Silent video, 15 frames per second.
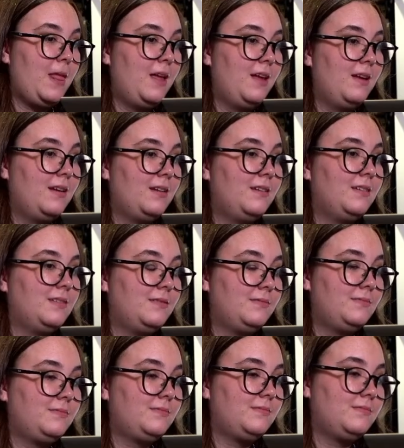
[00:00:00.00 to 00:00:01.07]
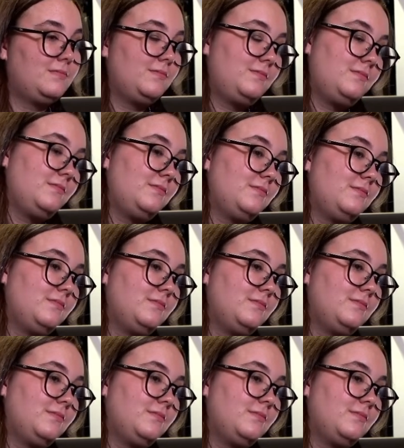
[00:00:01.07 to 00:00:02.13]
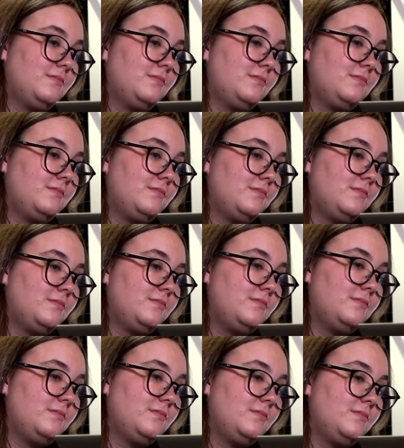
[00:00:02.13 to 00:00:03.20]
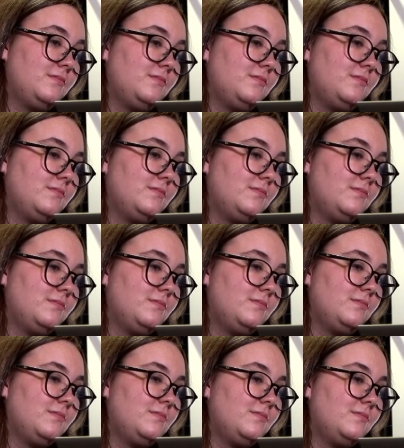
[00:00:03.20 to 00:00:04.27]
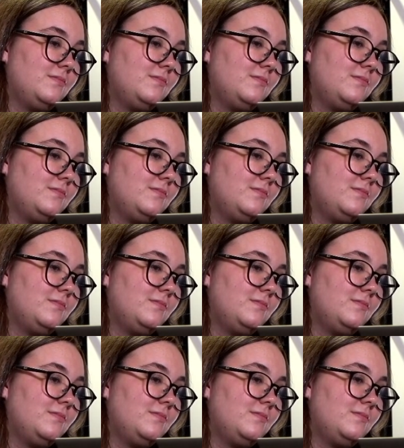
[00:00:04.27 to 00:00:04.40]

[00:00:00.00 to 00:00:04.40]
(silent)